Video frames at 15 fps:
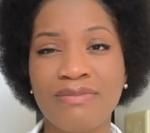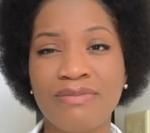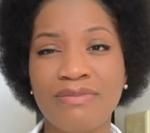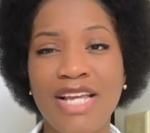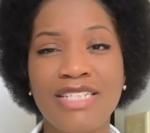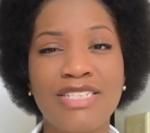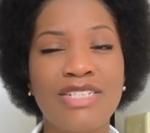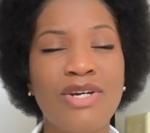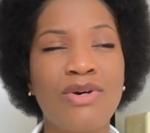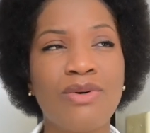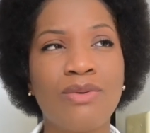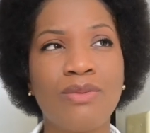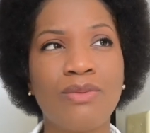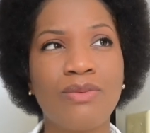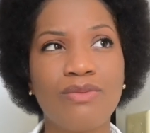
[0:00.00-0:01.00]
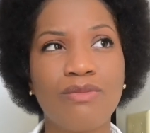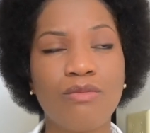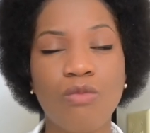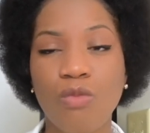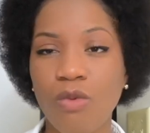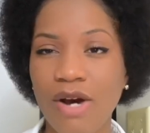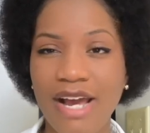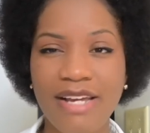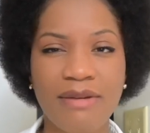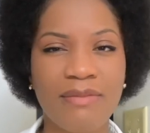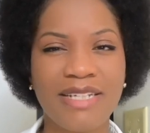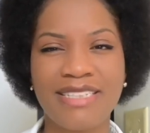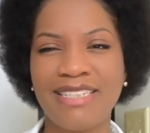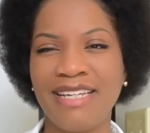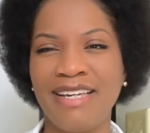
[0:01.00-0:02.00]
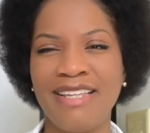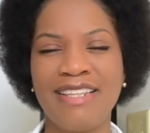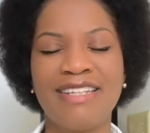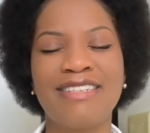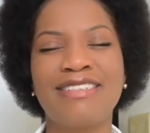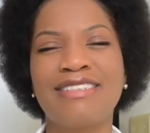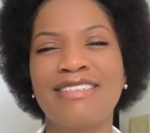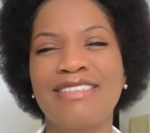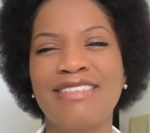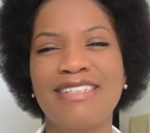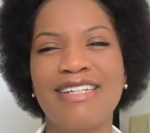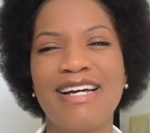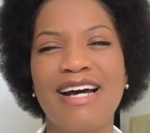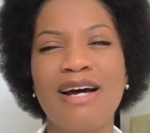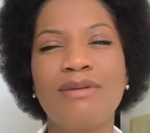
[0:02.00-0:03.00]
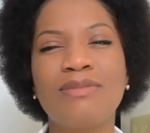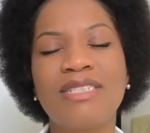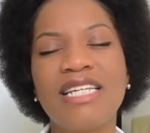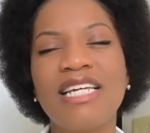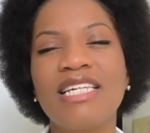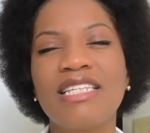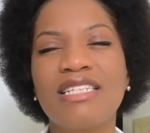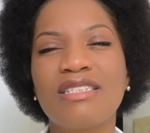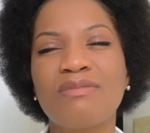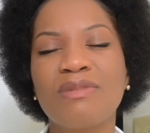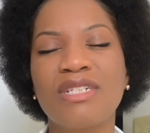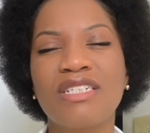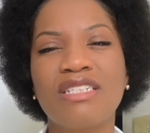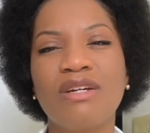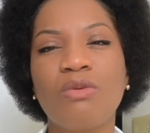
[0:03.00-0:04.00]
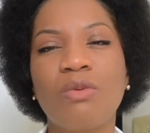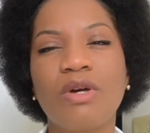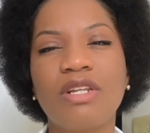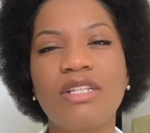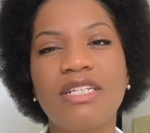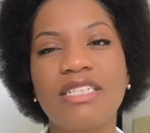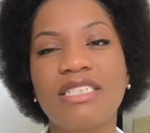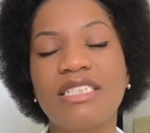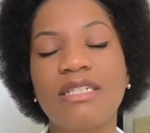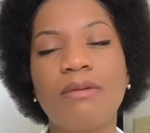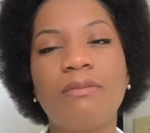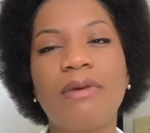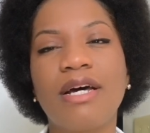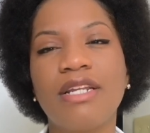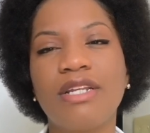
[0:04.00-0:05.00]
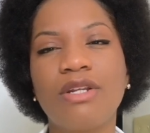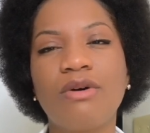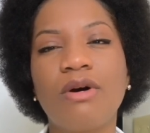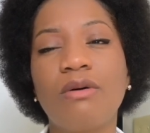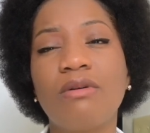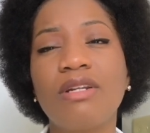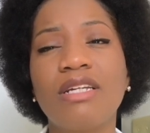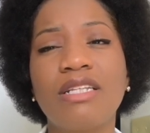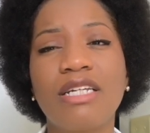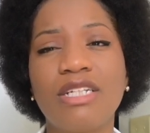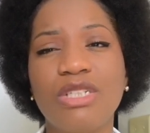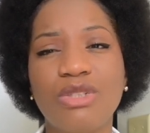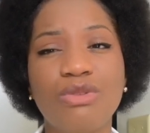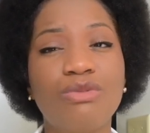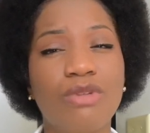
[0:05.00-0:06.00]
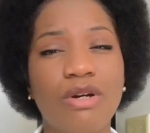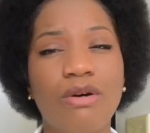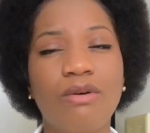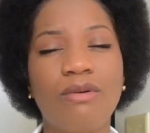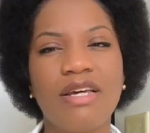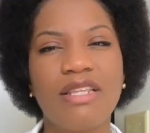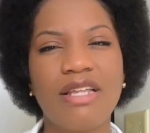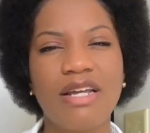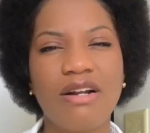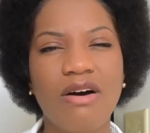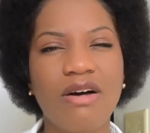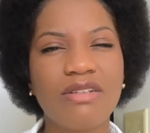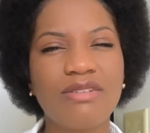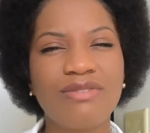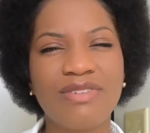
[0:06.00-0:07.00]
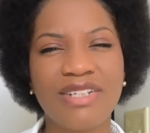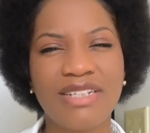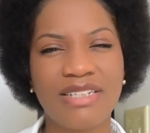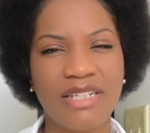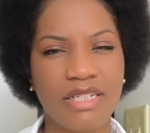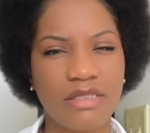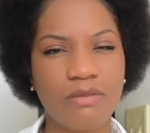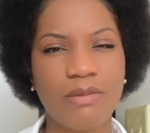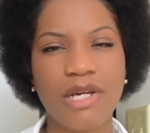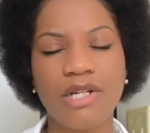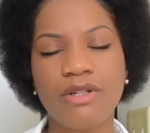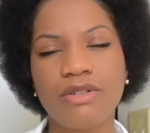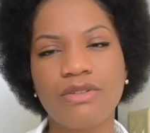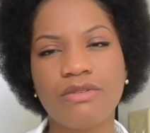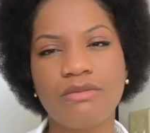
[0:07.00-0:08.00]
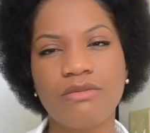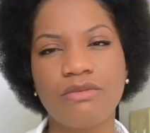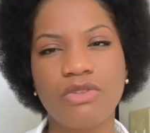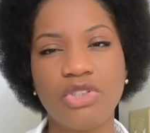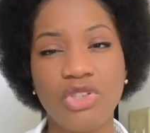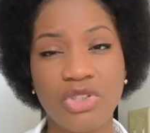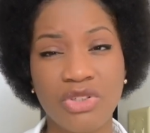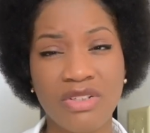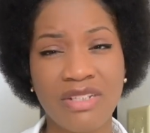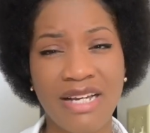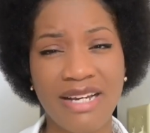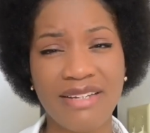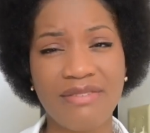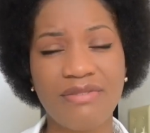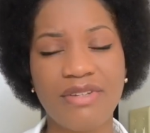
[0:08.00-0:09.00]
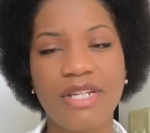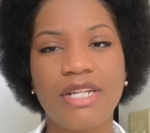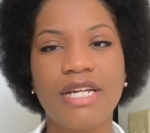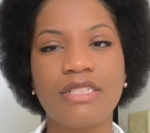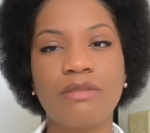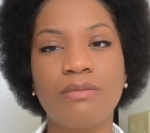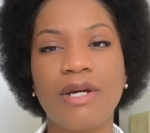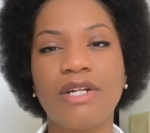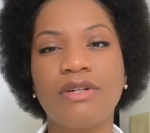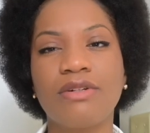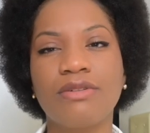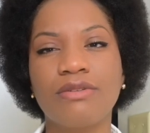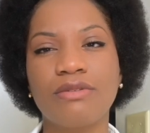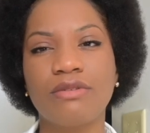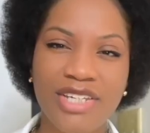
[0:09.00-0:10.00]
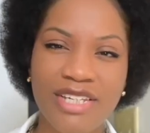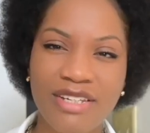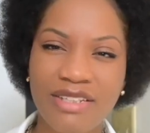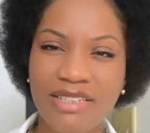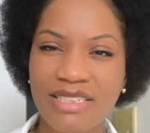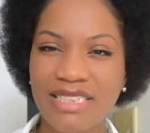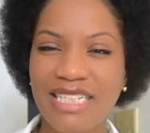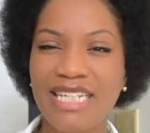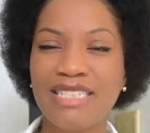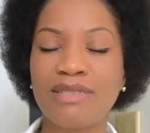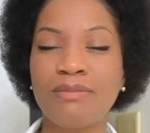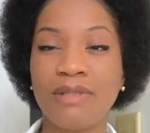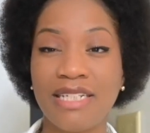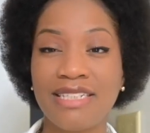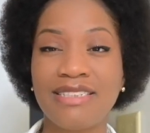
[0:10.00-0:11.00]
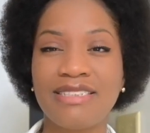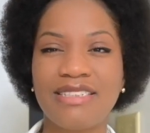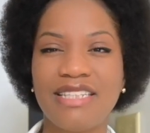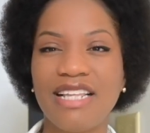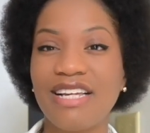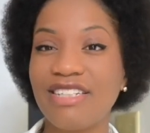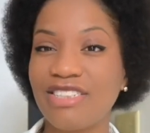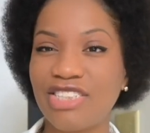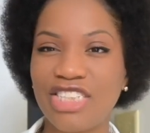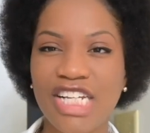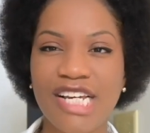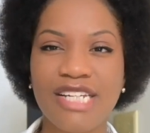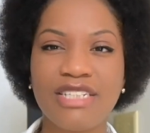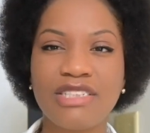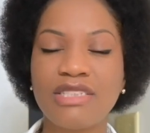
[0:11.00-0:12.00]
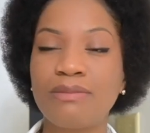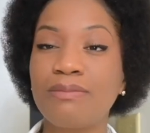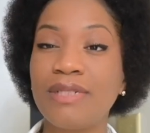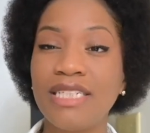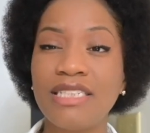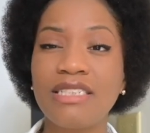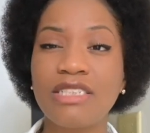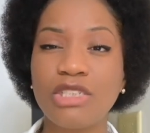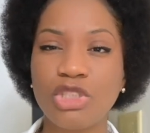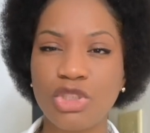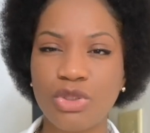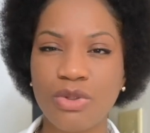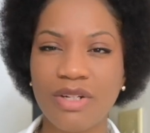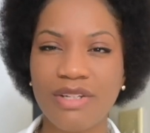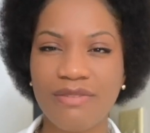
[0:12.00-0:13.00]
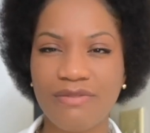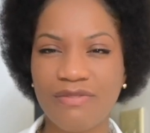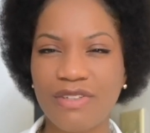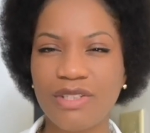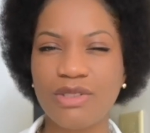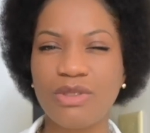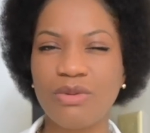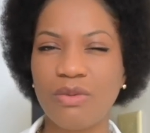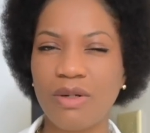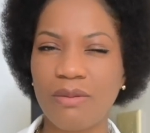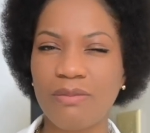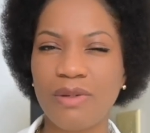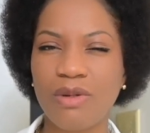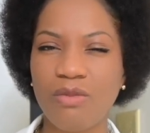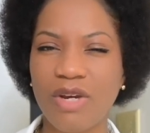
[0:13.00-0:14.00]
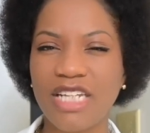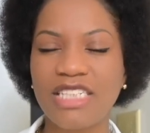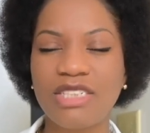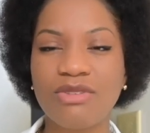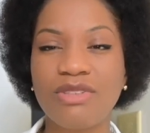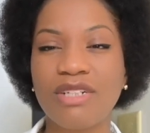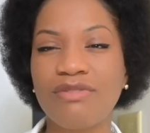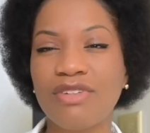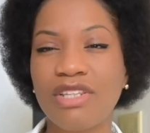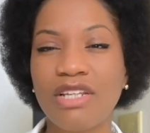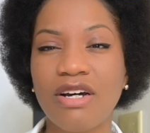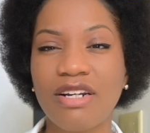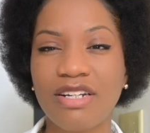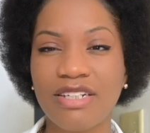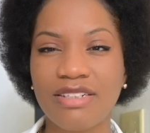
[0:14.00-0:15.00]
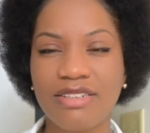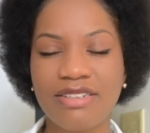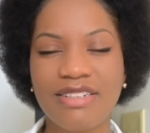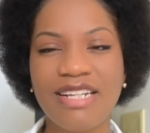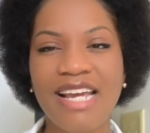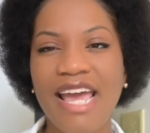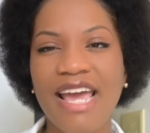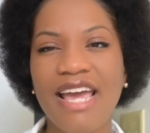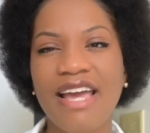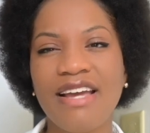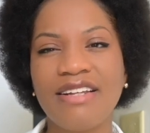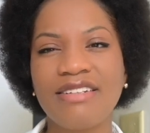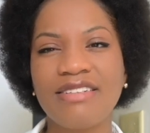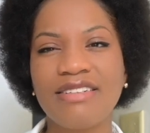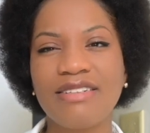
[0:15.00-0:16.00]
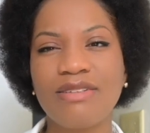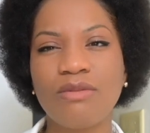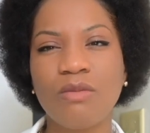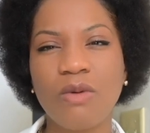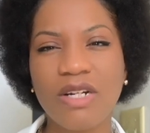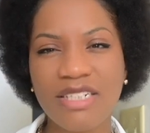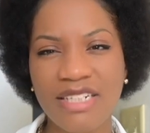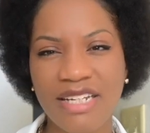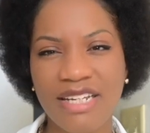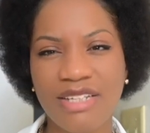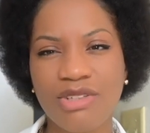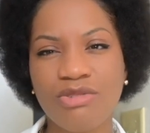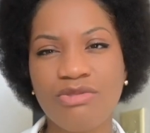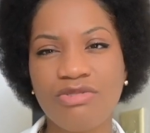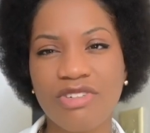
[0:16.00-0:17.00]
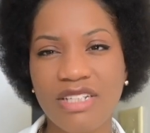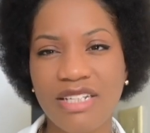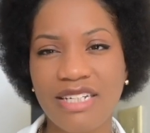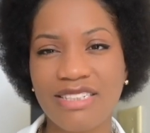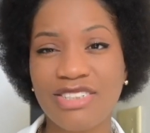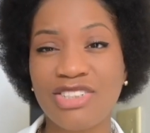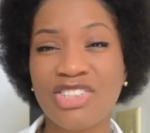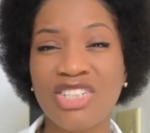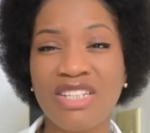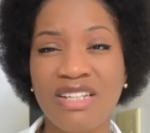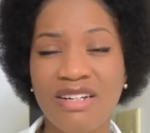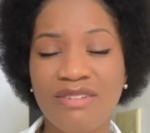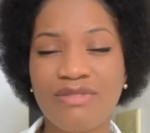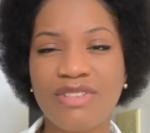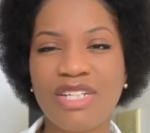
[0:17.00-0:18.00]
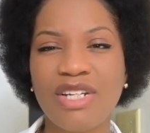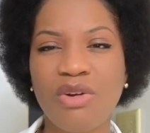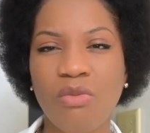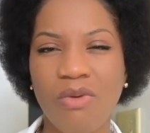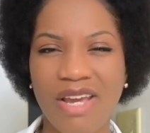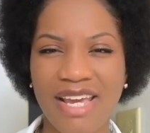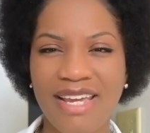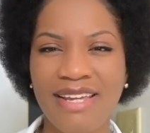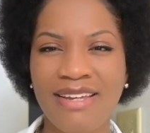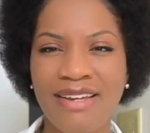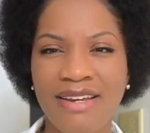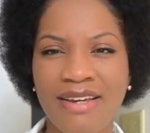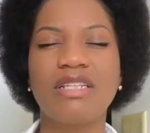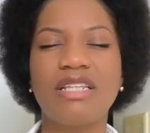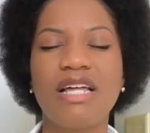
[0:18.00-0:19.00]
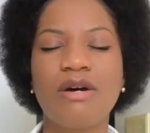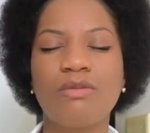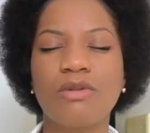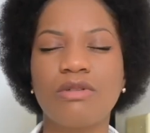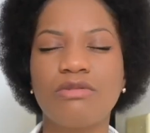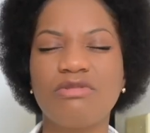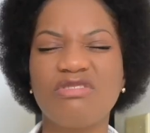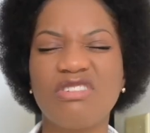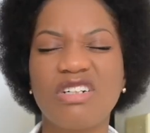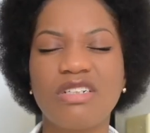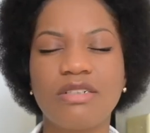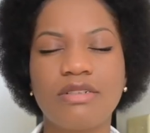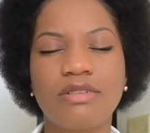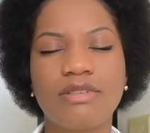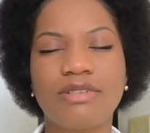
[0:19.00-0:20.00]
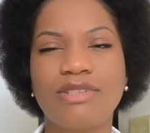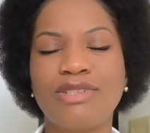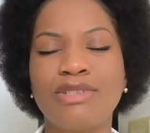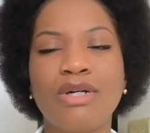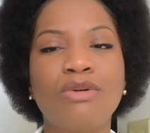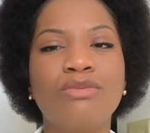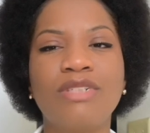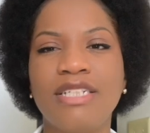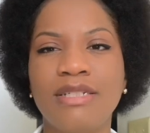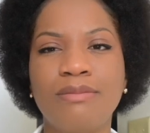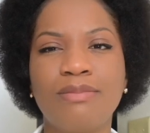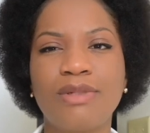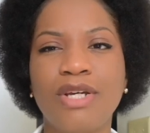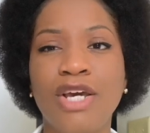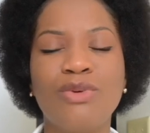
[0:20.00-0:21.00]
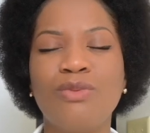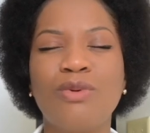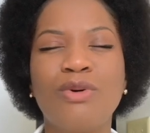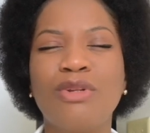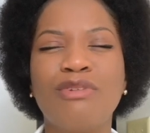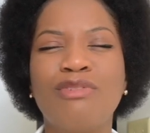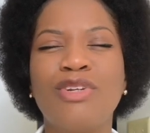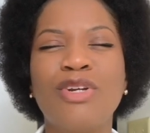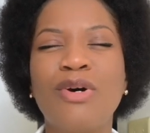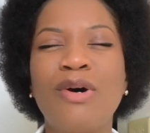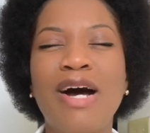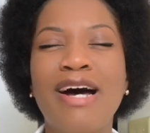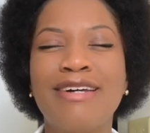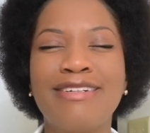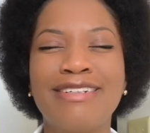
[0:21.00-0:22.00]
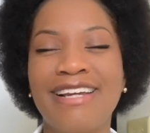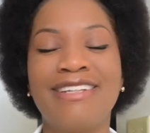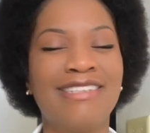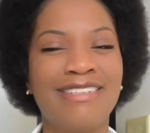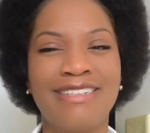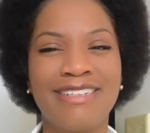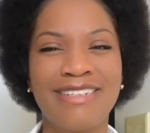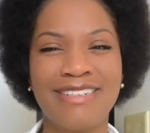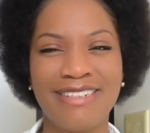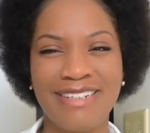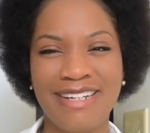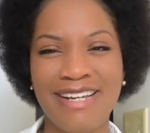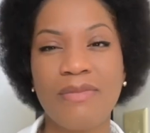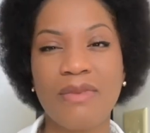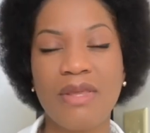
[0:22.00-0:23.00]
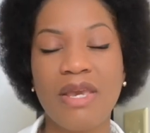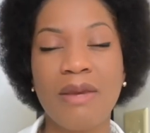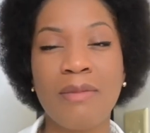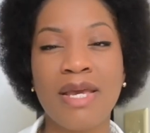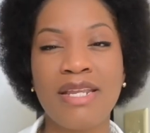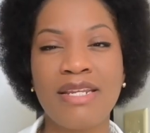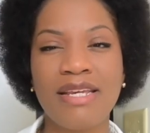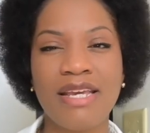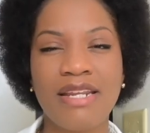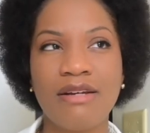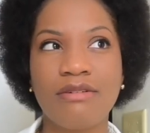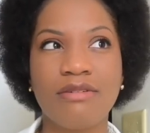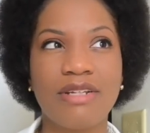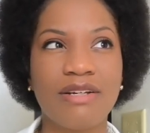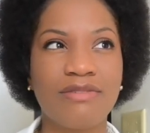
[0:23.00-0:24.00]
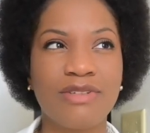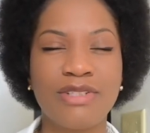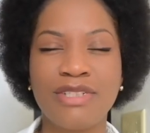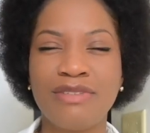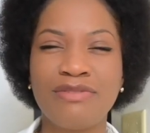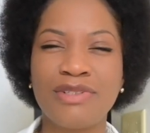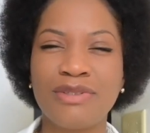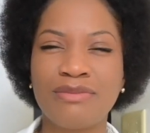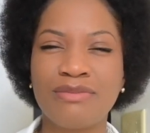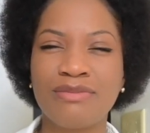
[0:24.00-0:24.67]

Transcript: And so why am I saying this? I'm saying this because I want to let somebody know, I want to let you know that all of it gets better. Your life, it gets better. Healing takes place, things change, peace and joy fill you up in ways you never thought it could. And one day you realize you're loved in a way that will run so deep, you won't even know how to handle it. Amen. And it'll never leave you.